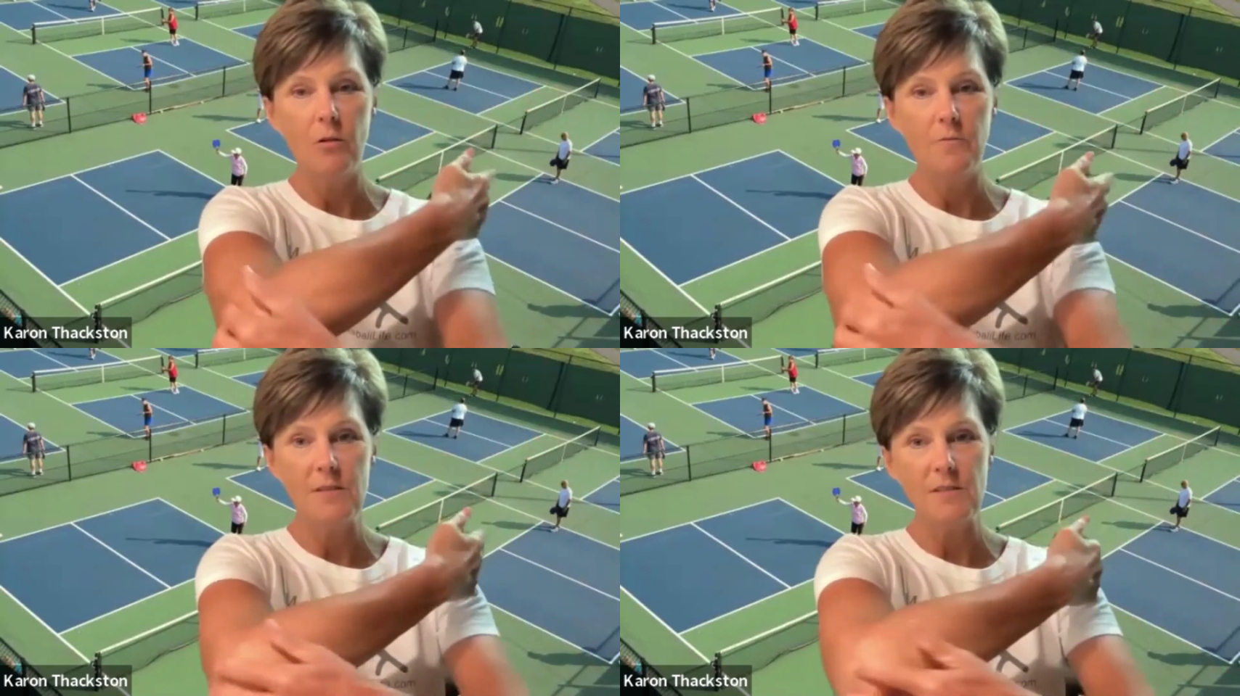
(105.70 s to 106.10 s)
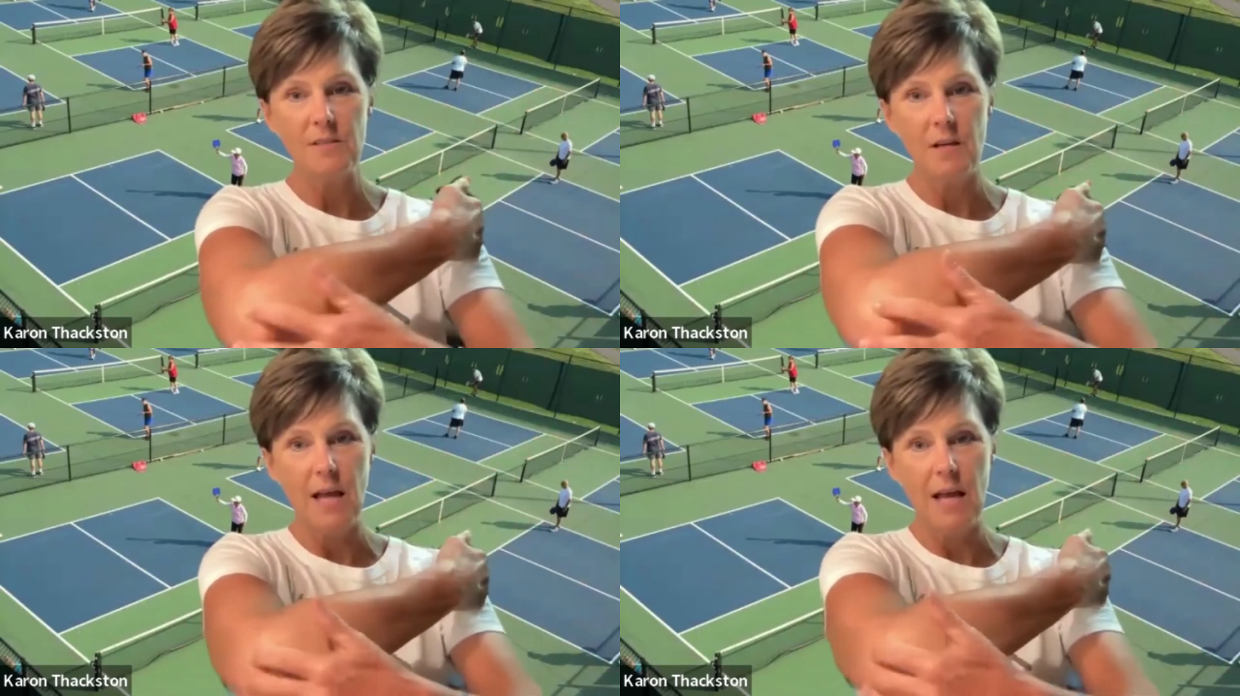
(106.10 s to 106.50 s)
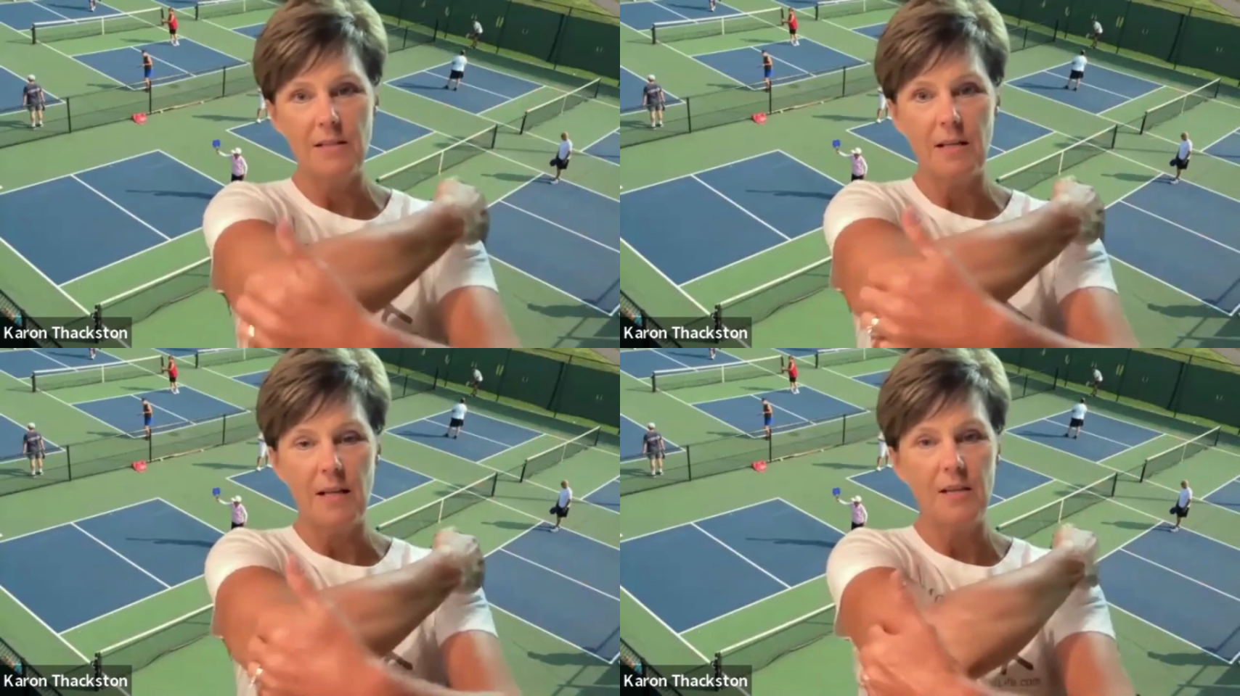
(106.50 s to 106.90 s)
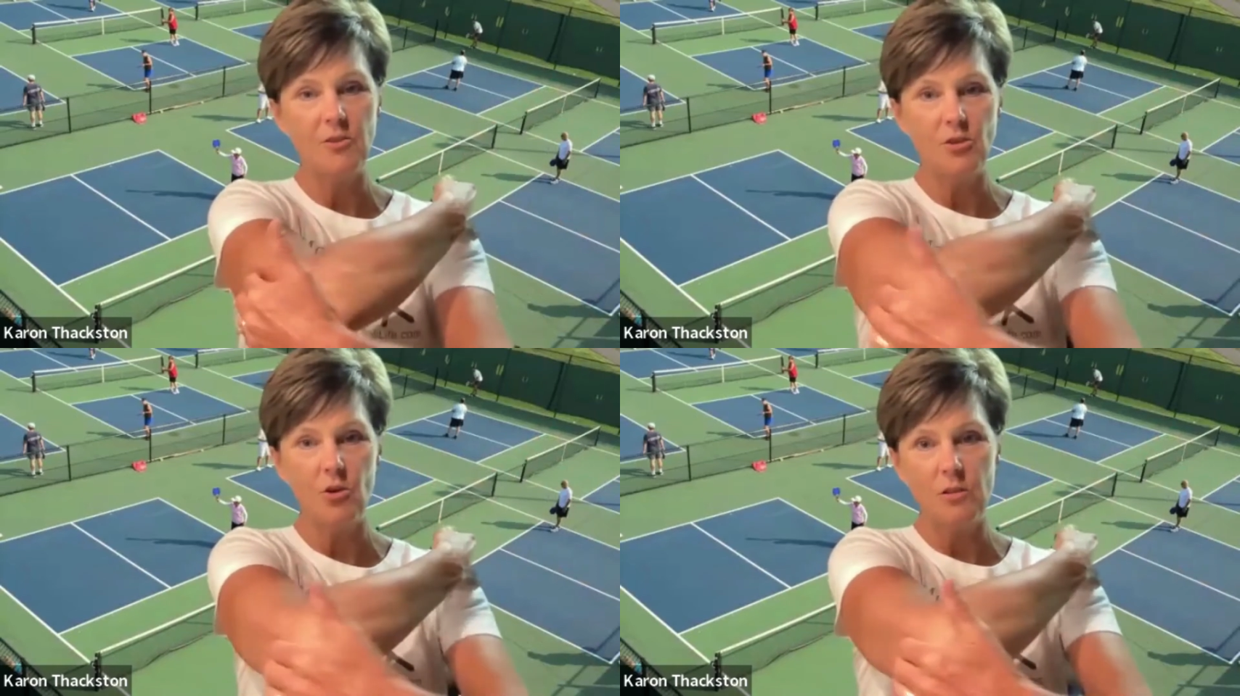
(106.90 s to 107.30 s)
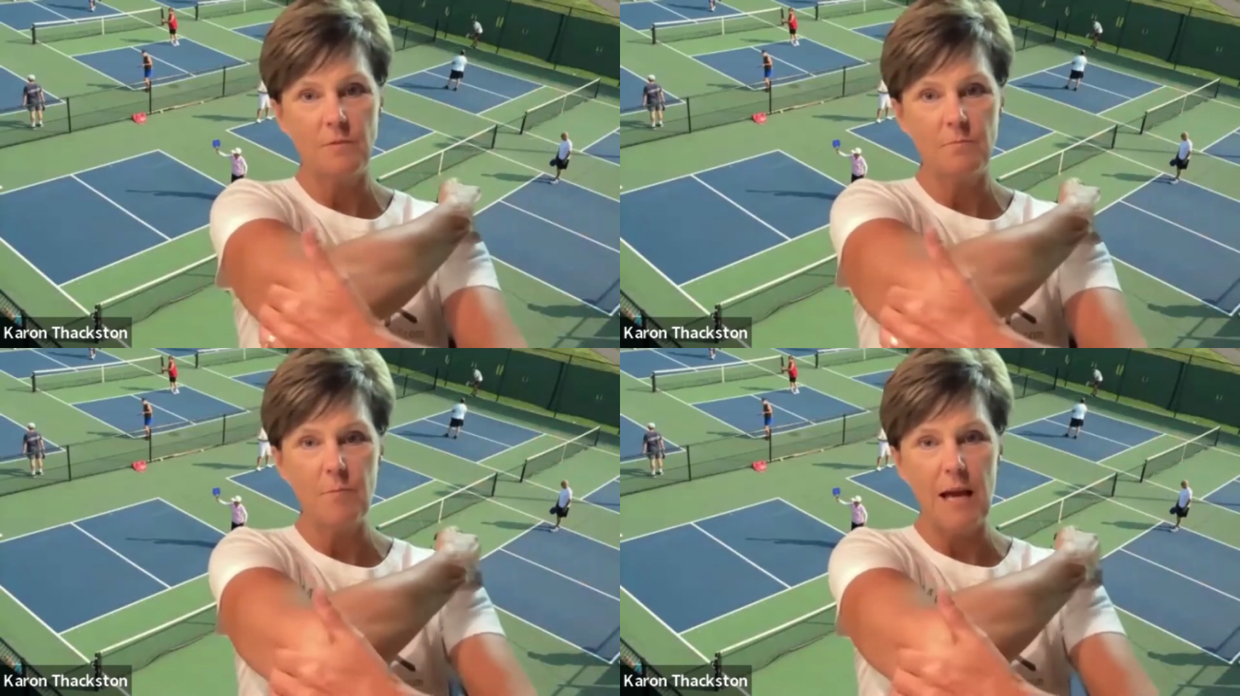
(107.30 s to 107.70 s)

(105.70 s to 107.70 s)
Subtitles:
all of this is connected. And it starts